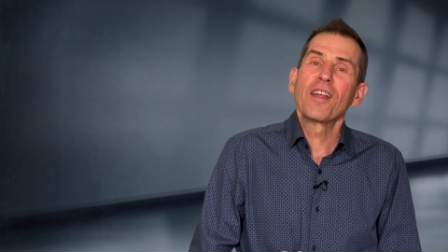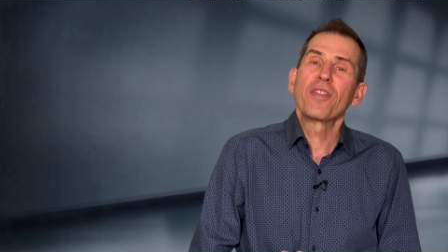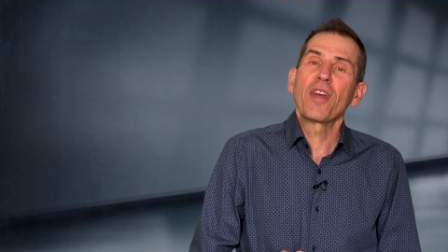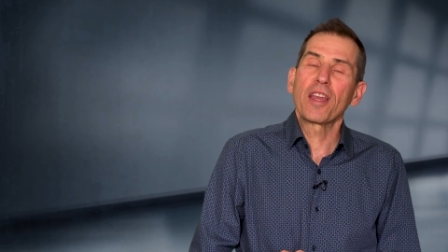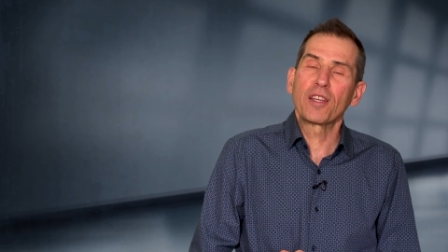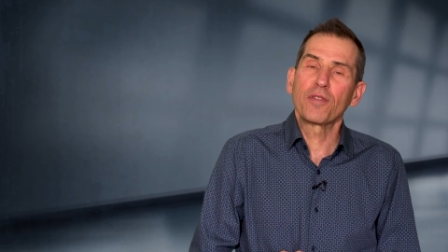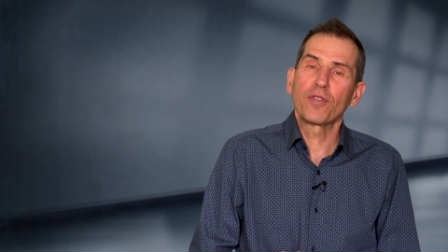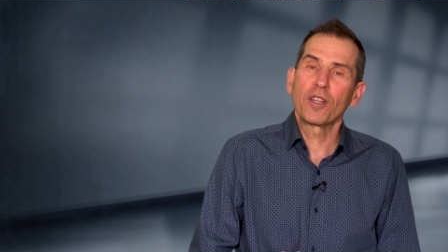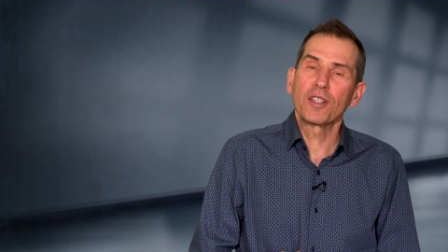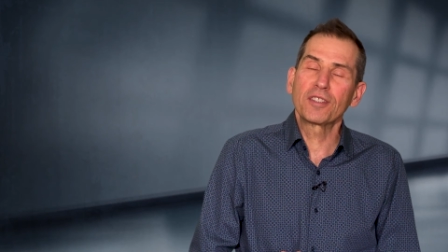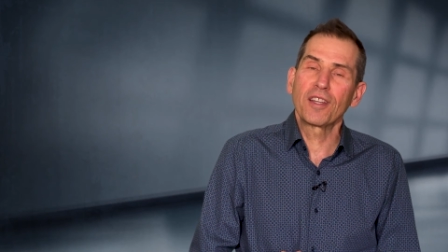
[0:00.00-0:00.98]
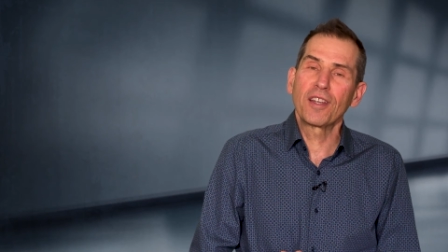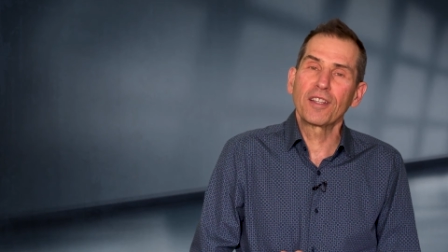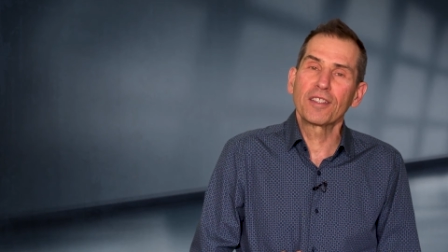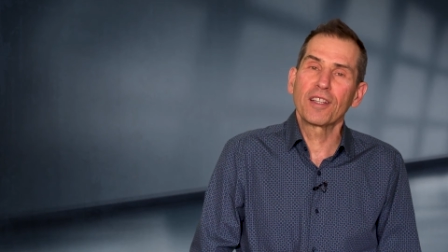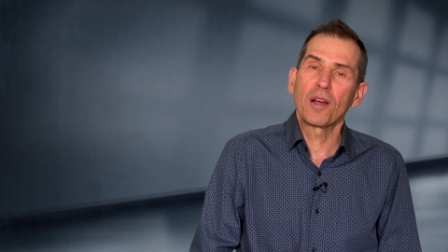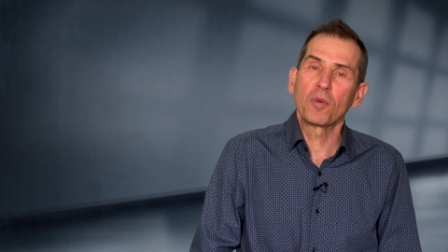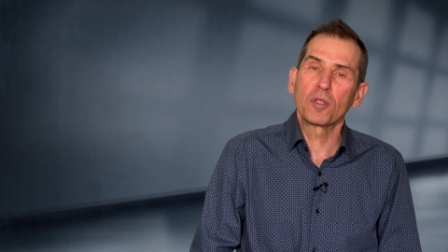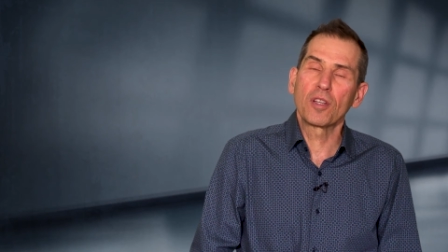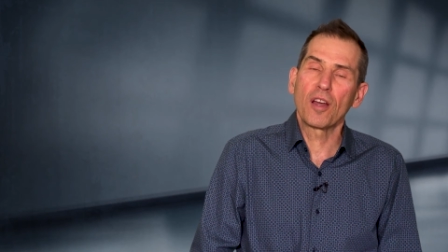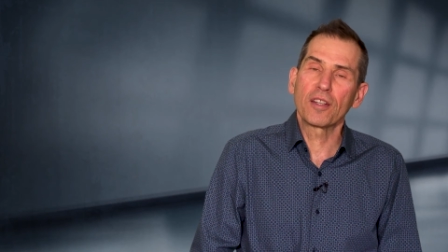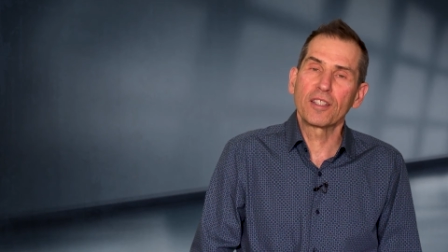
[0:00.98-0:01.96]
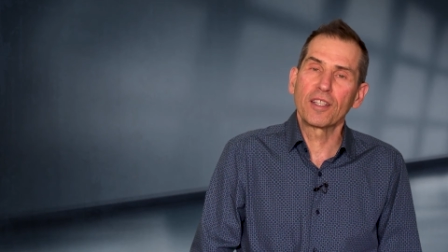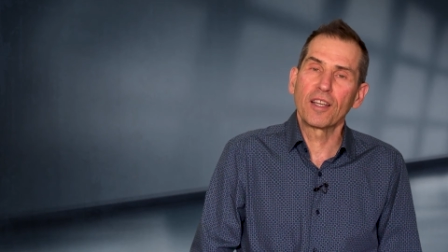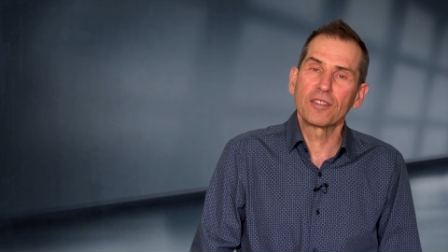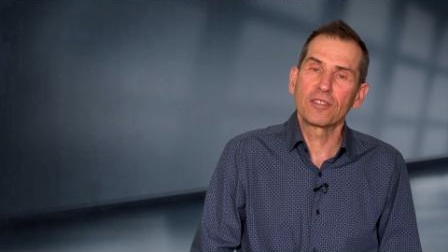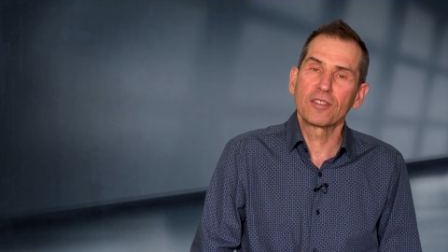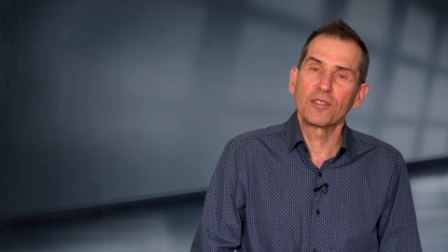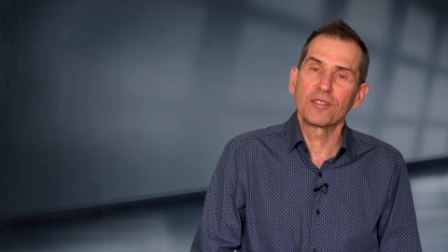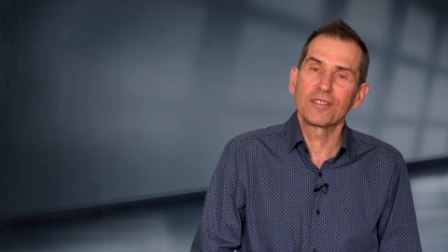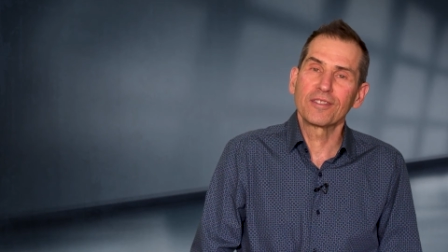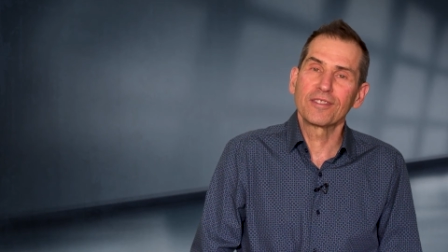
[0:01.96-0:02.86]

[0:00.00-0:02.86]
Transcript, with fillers: Thank you for listening, and we'll talk again soon.